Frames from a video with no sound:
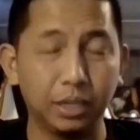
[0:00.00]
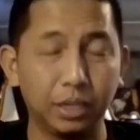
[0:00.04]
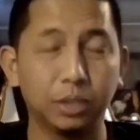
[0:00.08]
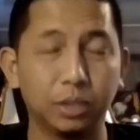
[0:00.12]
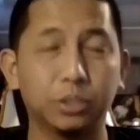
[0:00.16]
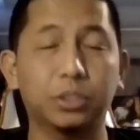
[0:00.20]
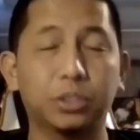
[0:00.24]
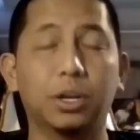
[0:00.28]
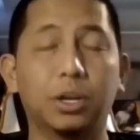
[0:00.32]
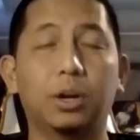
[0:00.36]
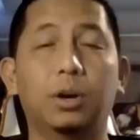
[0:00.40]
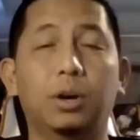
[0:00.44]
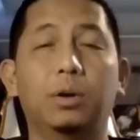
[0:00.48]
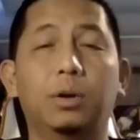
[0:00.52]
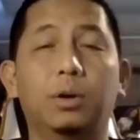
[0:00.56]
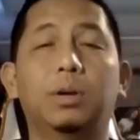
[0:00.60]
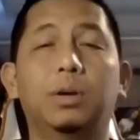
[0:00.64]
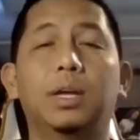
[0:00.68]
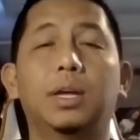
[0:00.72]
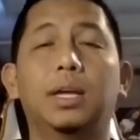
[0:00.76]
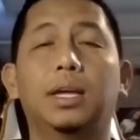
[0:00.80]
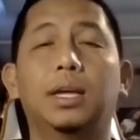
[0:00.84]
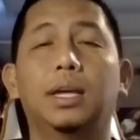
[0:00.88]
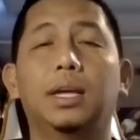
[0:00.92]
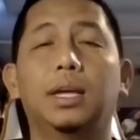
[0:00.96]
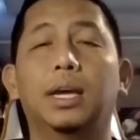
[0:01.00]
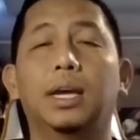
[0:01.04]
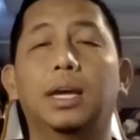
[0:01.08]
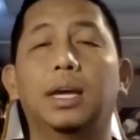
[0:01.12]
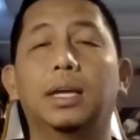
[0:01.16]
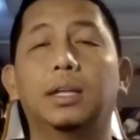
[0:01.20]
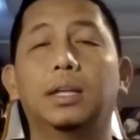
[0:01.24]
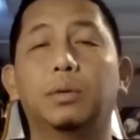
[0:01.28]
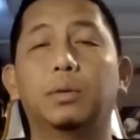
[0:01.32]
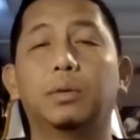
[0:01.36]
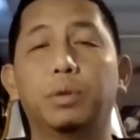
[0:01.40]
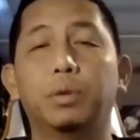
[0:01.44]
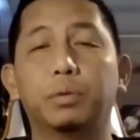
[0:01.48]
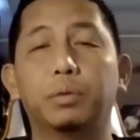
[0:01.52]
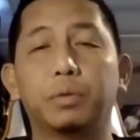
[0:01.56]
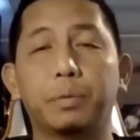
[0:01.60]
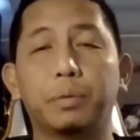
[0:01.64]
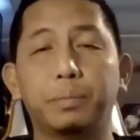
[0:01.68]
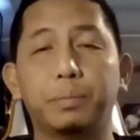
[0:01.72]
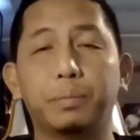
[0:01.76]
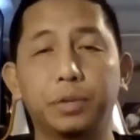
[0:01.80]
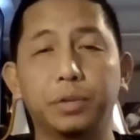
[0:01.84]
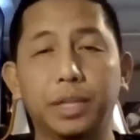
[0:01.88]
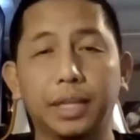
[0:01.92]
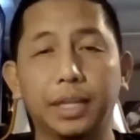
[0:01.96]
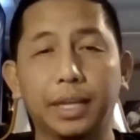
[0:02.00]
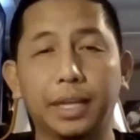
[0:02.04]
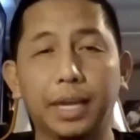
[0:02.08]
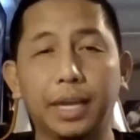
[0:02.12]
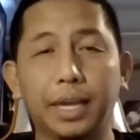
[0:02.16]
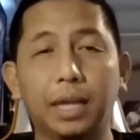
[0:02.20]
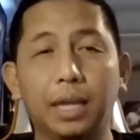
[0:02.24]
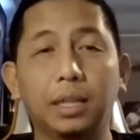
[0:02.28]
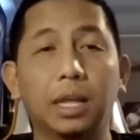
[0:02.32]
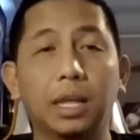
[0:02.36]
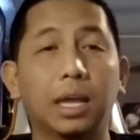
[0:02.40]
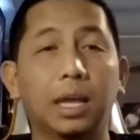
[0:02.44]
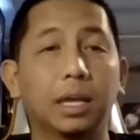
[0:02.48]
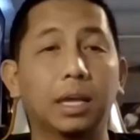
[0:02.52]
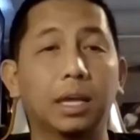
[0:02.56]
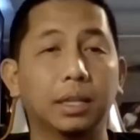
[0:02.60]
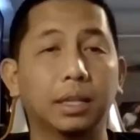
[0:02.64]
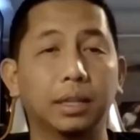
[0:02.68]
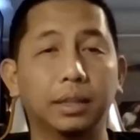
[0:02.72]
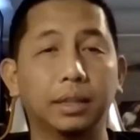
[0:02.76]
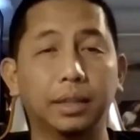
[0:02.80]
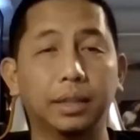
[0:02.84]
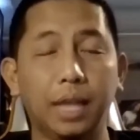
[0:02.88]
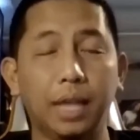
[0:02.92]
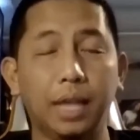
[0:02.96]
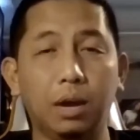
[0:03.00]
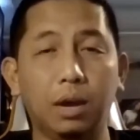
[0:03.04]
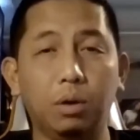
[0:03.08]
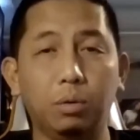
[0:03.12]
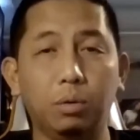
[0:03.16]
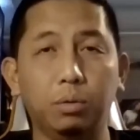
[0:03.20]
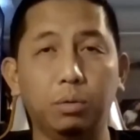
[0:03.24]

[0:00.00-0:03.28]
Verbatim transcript: so we reviewed it again now